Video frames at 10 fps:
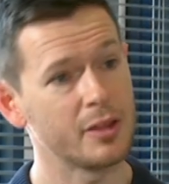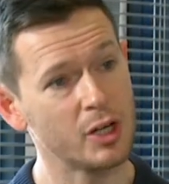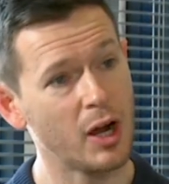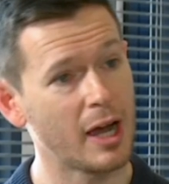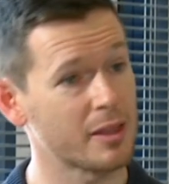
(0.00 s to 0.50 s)

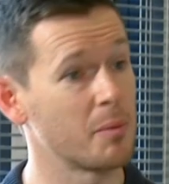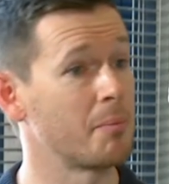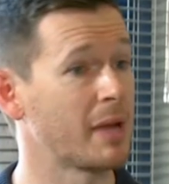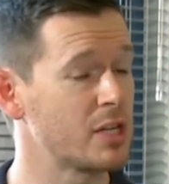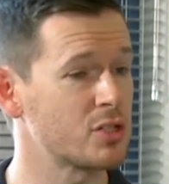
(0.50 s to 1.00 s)
There are other
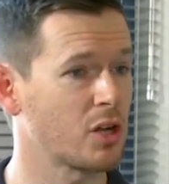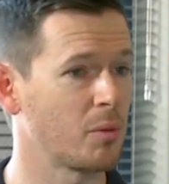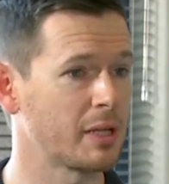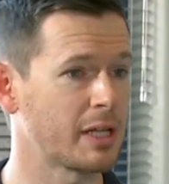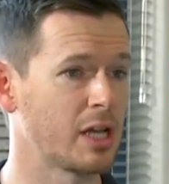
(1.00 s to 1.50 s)
major
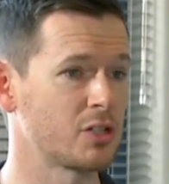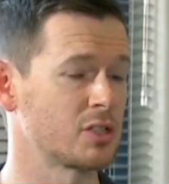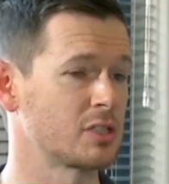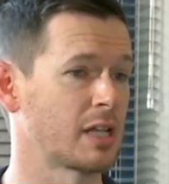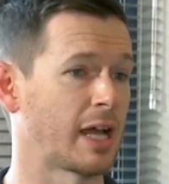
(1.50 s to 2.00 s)

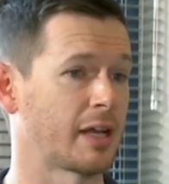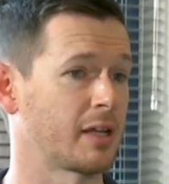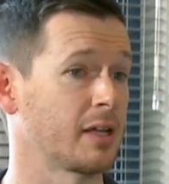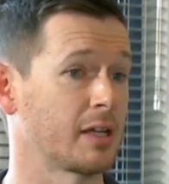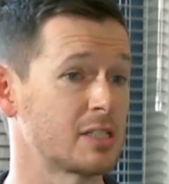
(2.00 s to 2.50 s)
complications
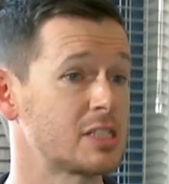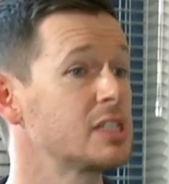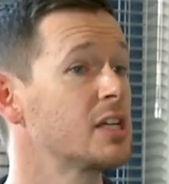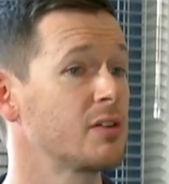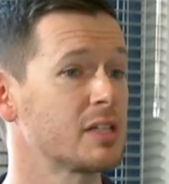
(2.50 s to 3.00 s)
like
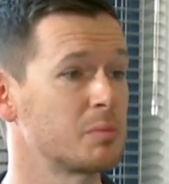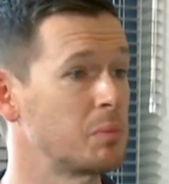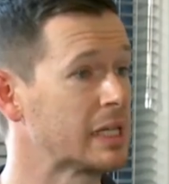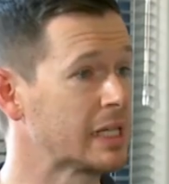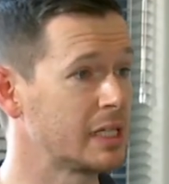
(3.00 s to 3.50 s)
serious
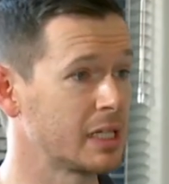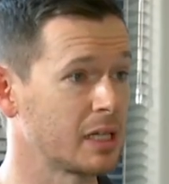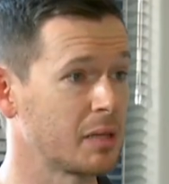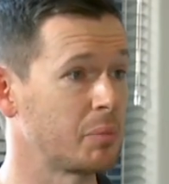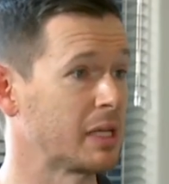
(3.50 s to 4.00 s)
bleeding